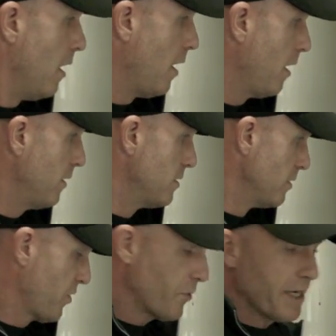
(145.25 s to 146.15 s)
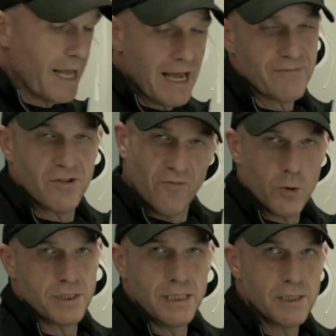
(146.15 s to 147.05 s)
uh, three and a half to
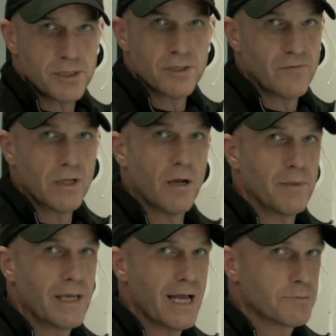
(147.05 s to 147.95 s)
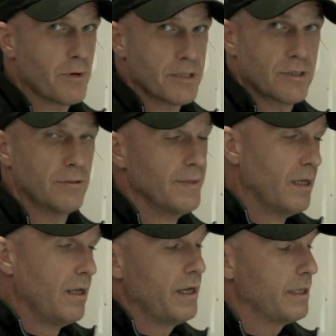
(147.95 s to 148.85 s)
fourteen inches of incoming gas pressure,
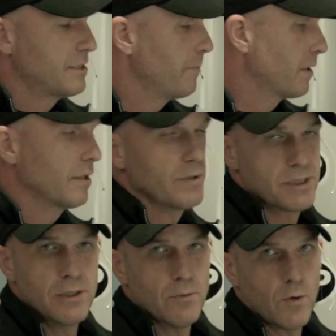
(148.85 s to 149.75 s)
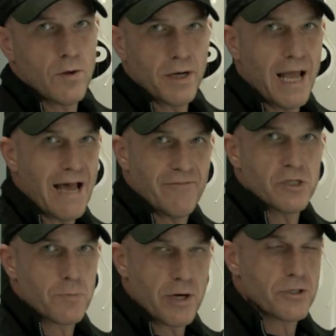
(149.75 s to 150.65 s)
and typically we see no more than a half
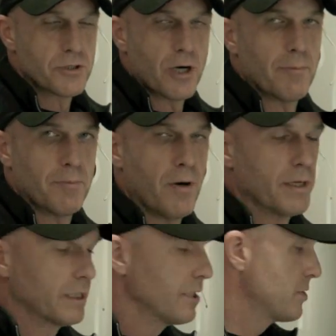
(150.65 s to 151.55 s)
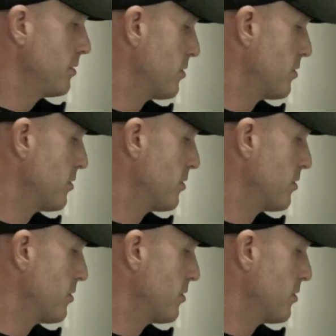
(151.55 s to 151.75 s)
inch pressure drop upon ignition.